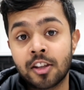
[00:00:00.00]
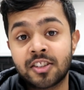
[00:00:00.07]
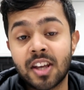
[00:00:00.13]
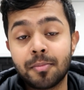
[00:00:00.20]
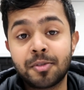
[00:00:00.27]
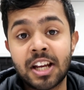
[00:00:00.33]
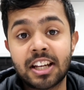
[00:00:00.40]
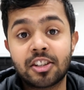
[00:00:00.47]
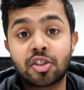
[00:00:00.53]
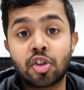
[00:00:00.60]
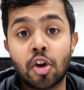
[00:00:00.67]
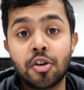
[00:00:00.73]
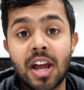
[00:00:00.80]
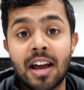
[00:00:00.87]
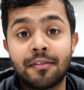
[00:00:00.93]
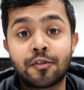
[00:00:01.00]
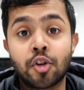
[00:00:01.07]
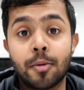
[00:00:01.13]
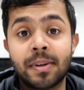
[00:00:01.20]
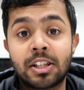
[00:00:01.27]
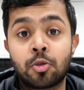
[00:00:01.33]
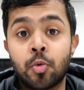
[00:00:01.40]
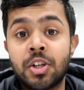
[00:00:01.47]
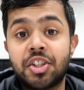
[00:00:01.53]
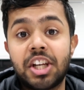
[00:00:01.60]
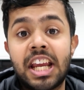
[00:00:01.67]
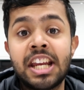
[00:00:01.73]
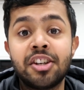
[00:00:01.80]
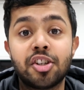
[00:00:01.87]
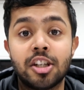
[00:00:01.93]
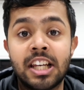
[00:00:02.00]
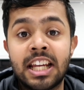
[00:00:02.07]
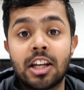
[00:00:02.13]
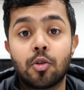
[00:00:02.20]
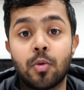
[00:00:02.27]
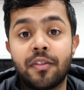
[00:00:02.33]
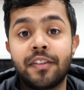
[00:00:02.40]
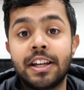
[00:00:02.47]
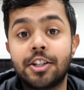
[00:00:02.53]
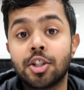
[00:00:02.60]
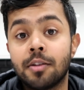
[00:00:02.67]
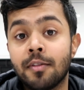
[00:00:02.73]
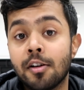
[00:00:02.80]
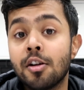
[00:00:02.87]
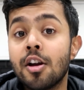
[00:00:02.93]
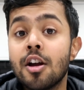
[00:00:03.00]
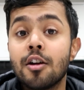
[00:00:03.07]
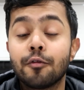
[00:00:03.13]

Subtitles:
subjects don't have topics which interlink with each other.